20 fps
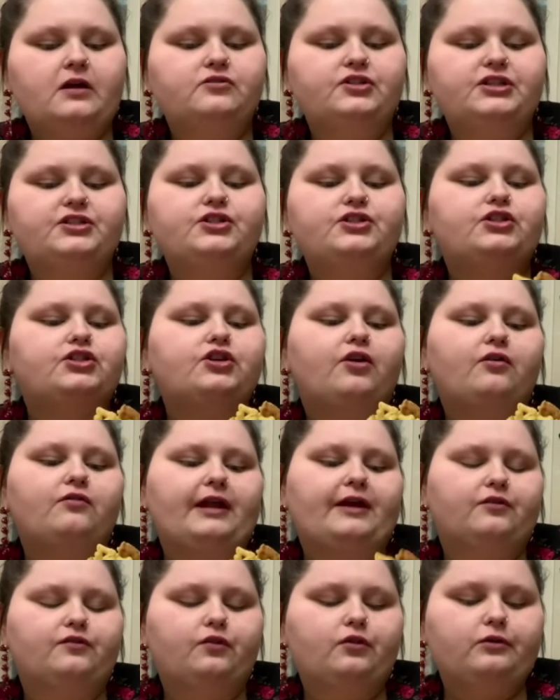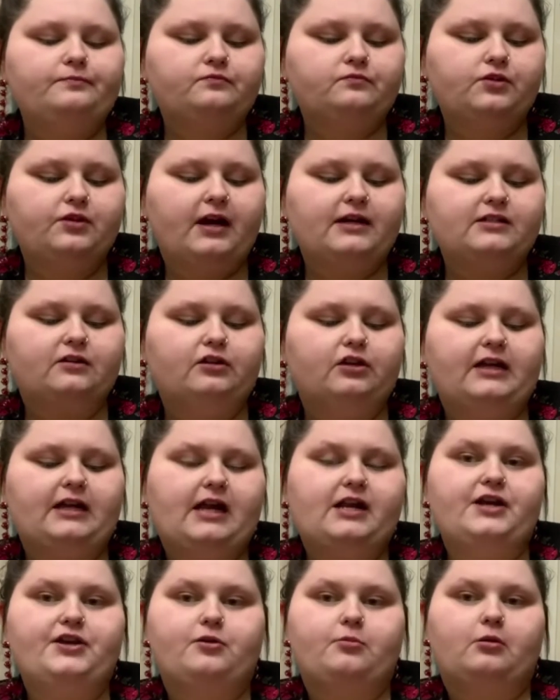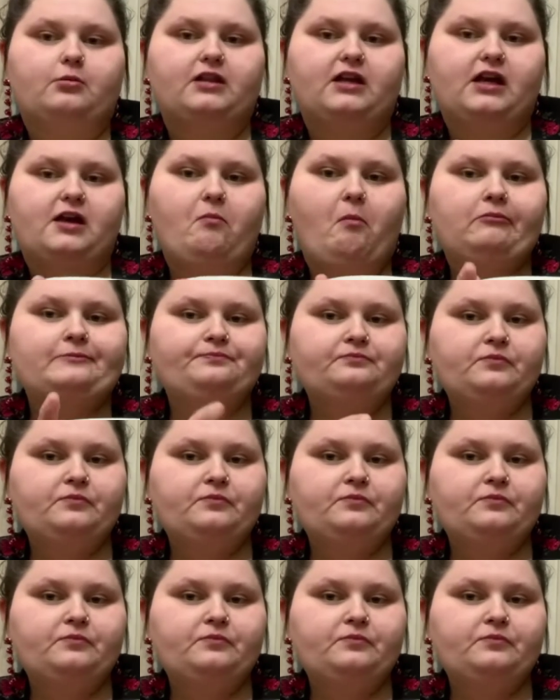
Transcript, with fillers: this is so flavorful you guys are looking at it and you're probably thinking